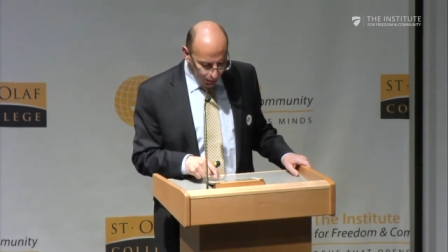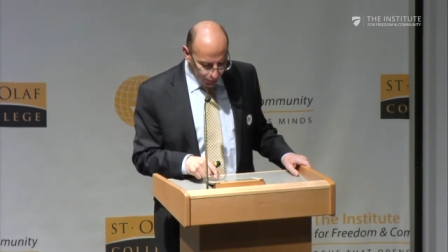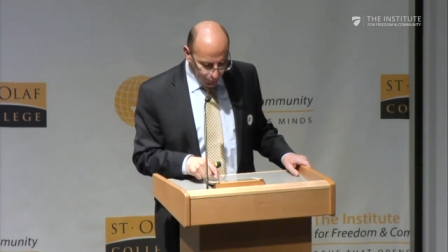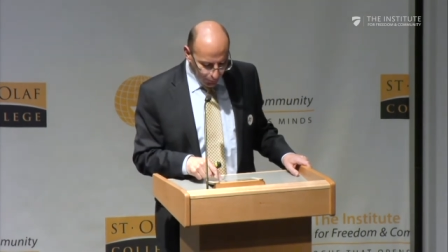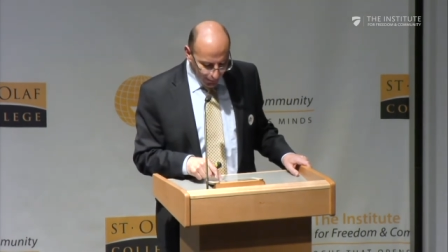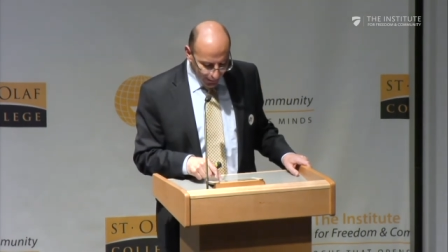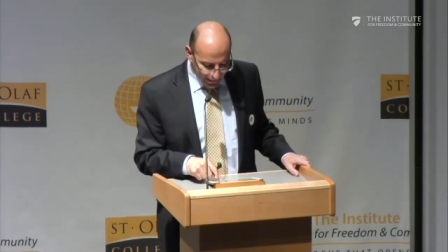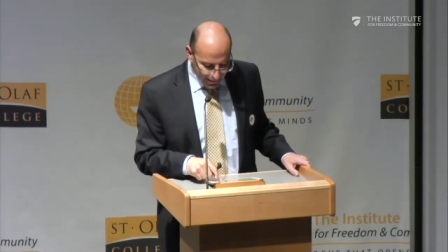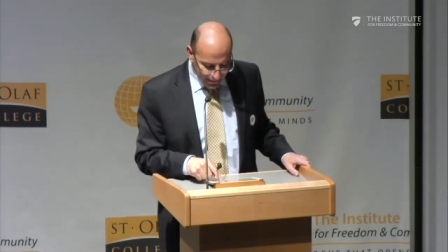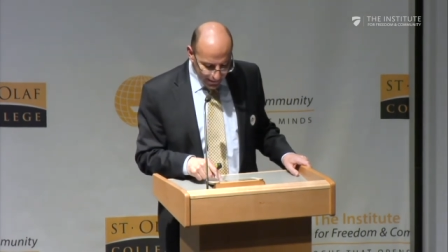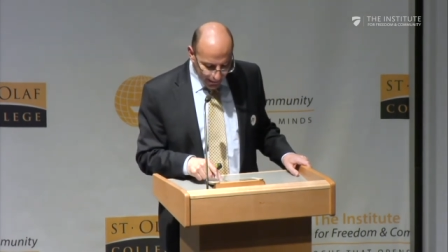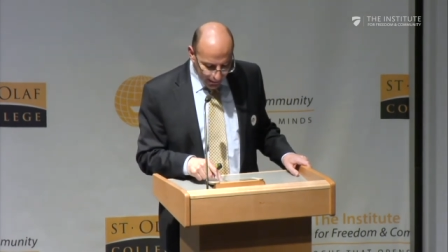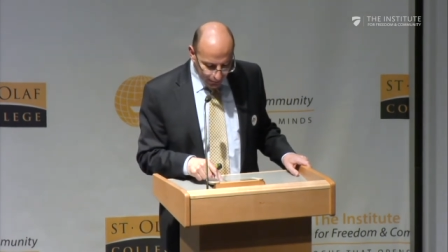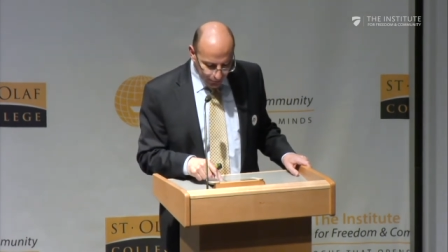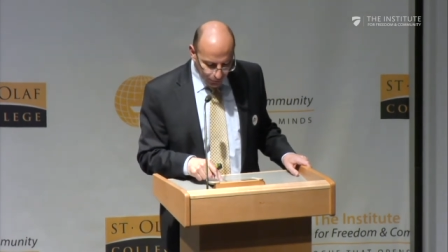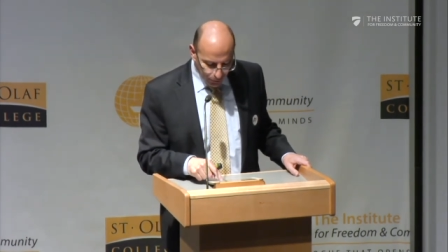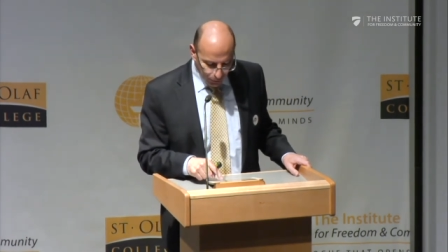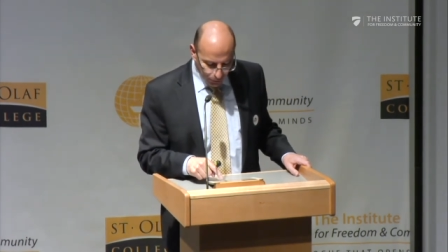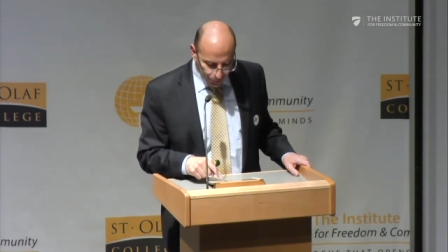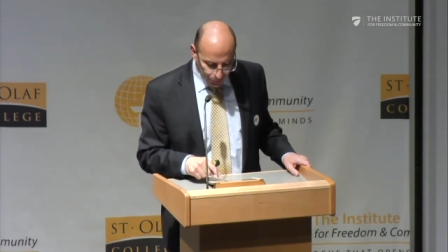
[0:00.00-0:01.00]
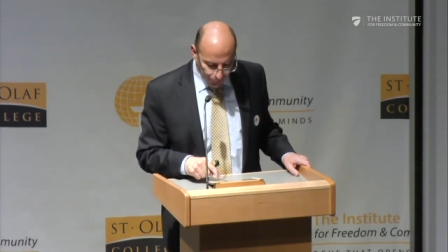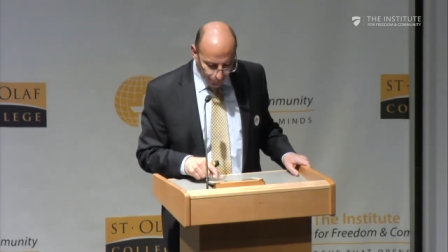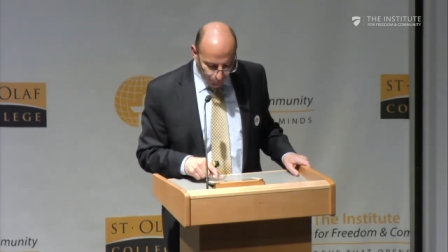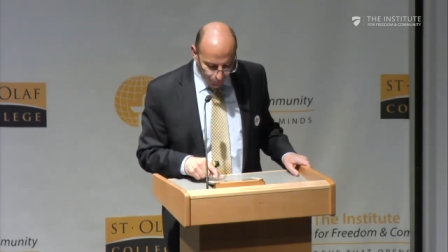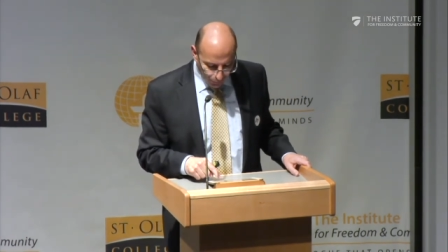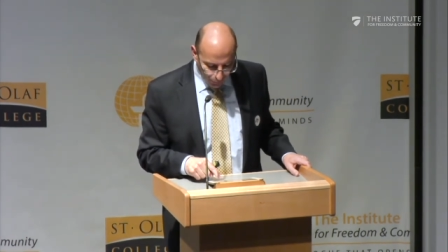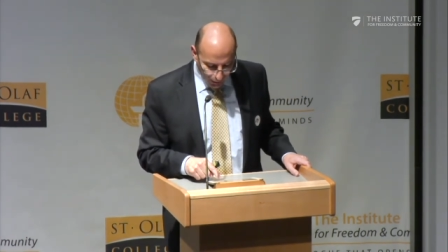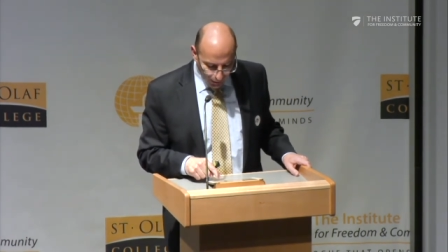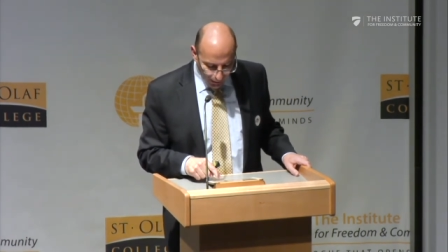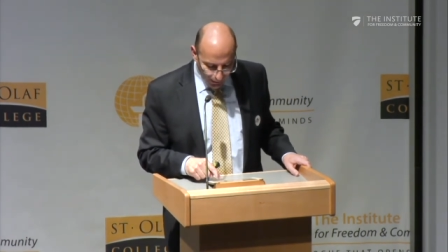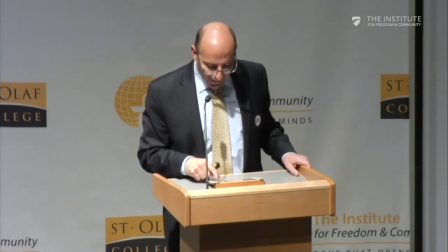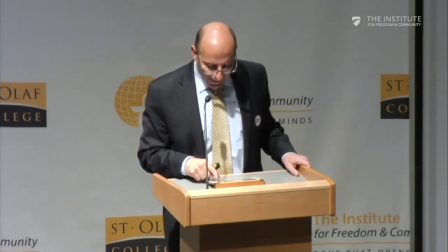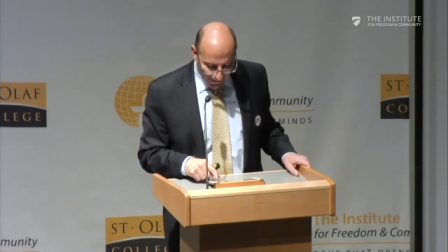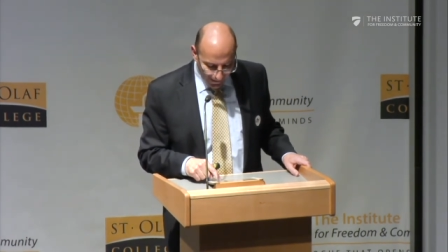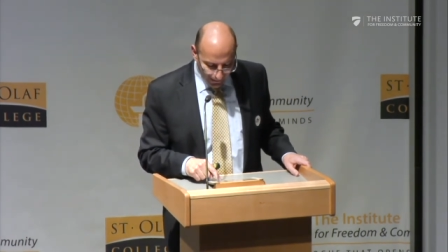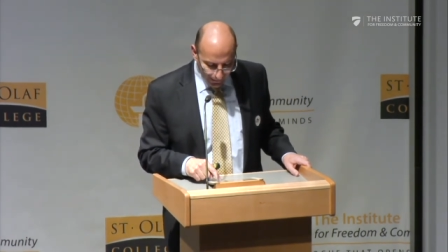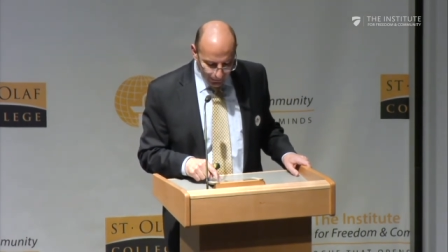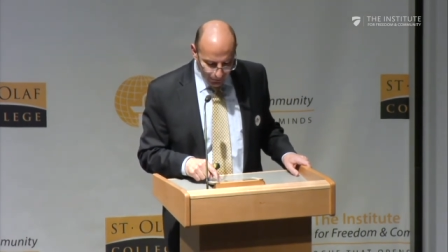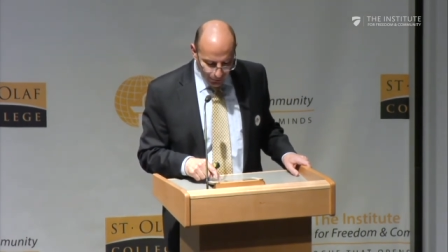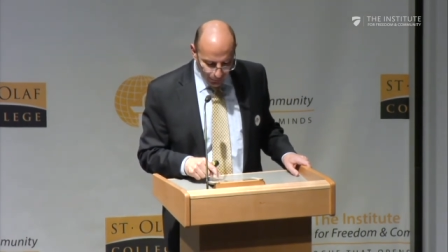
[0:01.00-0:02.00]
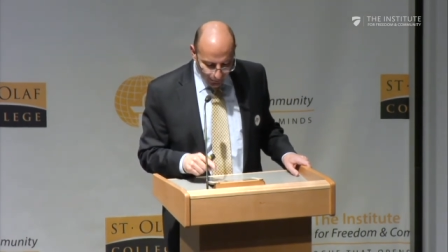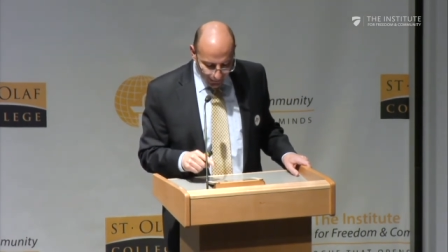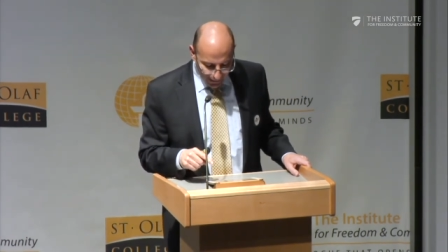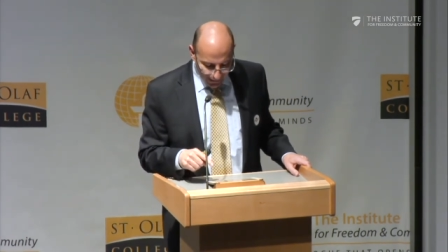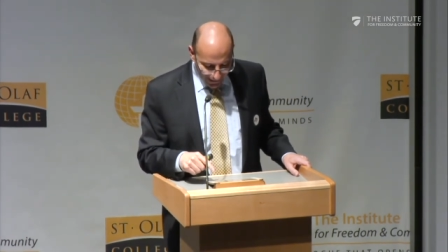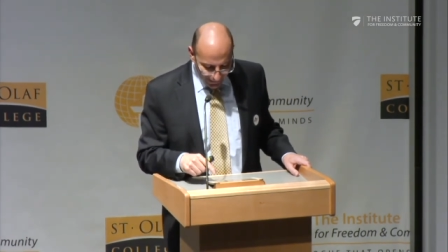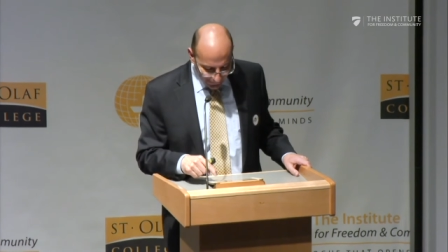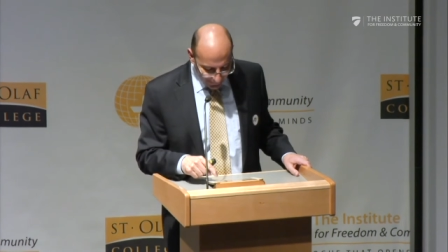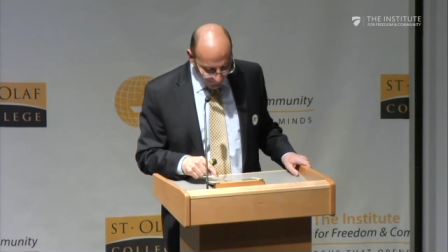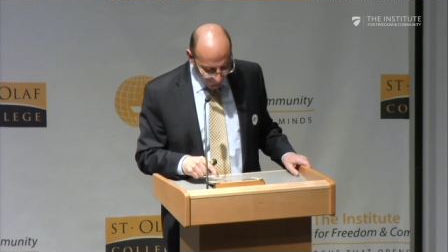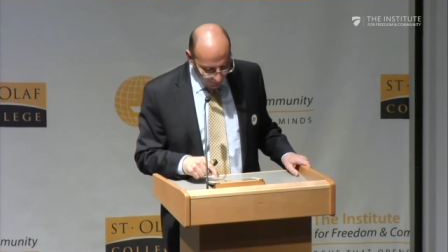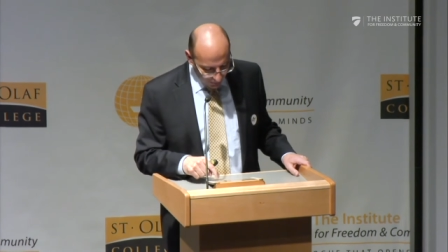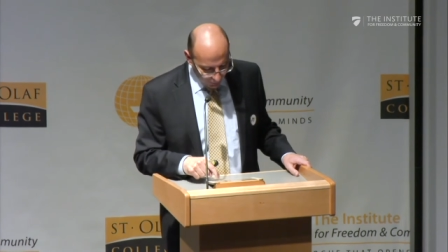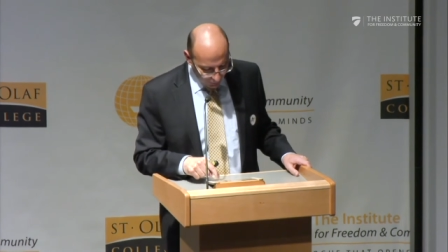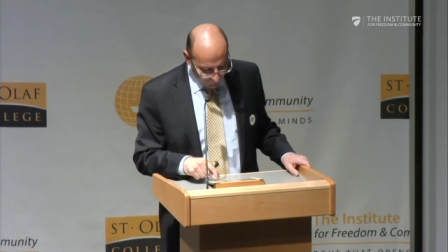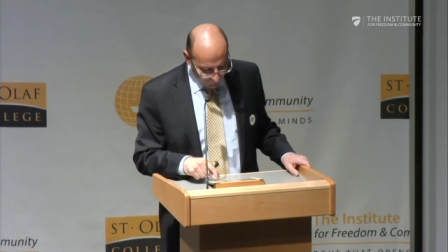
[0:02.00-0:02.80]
to exert control and unilateral